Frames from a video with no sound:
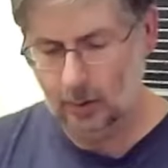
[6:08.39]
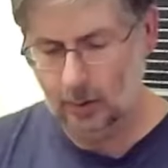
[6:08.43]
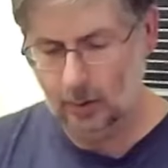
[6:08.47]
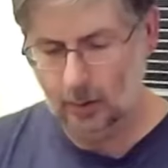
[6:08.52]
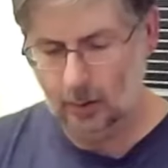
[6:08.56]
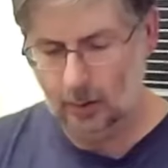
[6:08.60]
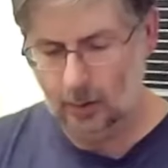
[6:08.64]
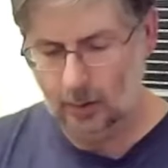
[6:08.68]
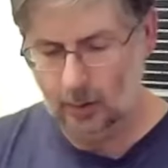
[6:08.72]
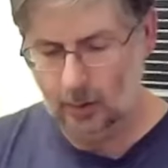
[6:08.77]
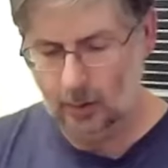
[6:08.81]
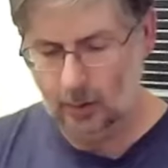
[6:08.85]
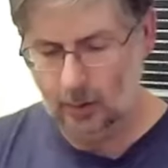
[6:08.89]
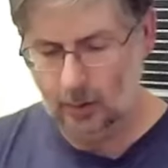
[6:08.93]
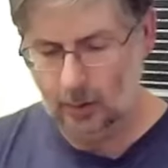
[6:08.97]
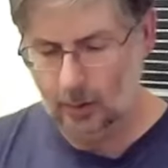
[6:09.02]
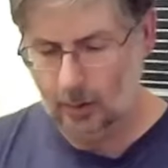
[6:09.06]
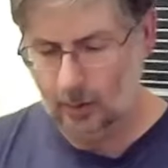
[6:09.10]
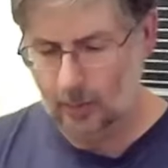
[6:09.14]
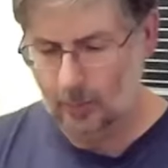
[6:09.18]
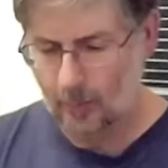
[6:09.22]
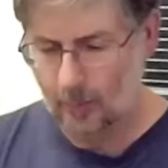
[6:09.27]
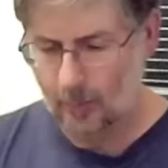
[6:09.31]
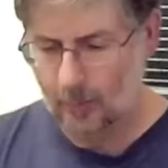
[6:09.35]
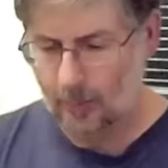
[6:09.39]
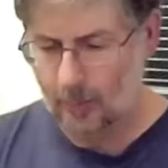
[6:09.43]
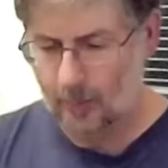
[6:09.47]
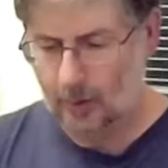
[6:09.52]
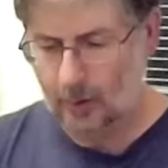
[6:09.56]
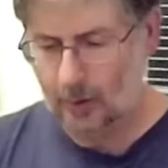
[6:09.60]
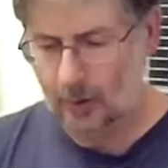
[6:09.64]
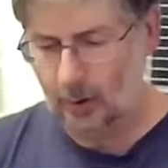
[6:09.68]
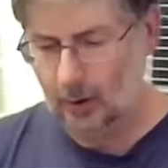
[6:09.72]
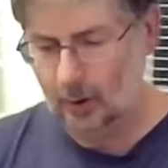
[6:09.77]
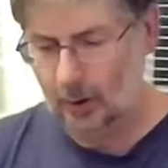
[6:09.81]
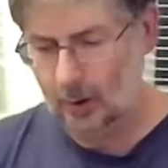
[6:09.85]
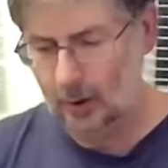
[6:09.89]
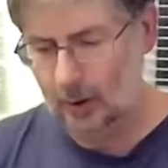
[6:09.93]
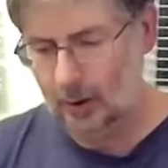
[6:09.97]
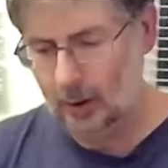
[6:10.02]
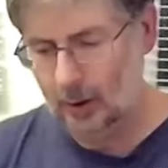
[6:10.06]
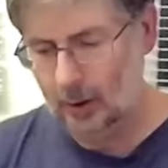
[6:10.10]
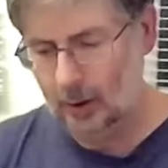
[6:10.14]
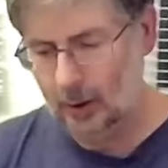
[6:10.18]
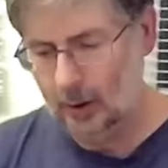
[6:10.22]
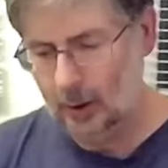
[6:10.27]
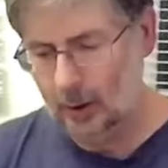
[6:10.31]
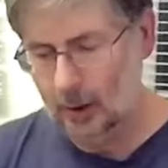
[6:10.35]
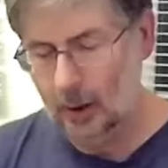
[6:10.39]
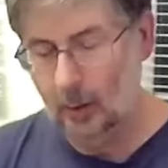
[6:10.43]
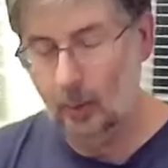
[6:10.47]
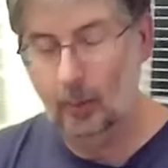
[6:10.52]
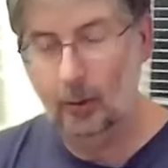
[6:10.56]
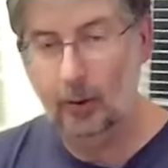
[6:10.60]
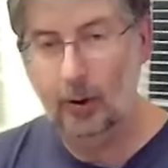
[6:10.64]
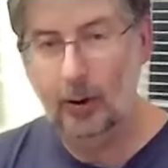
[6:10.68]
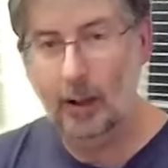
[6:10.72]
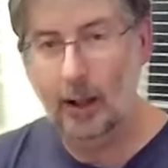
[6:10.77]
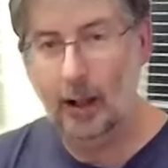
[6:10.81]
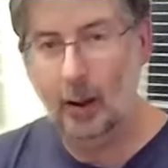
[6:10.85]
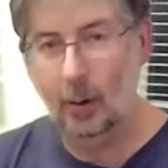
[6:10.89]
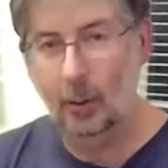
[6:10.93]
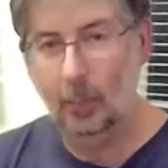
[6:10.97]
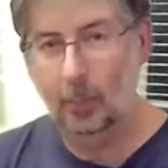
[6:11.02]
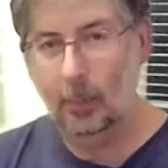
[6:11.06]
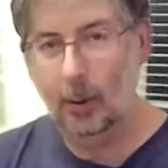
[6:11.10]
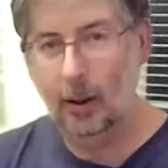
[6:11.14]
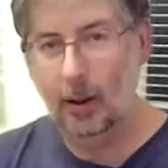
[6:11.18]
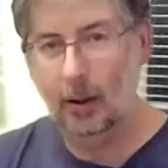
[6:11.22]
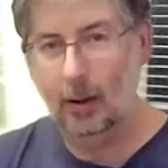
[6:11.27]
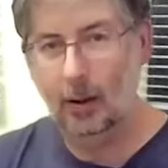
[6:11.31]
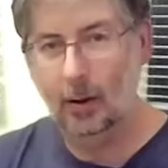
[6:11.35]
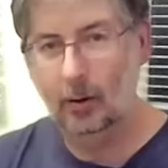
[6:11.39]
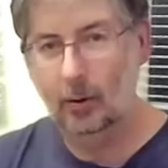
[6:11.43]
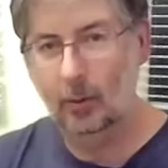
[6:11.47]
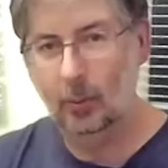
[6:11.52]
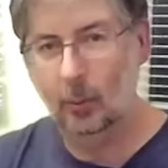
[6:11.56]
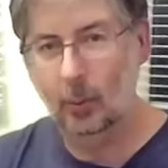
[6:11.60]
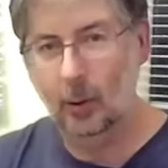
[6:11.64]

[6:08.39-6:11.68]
And we'll see how it pairs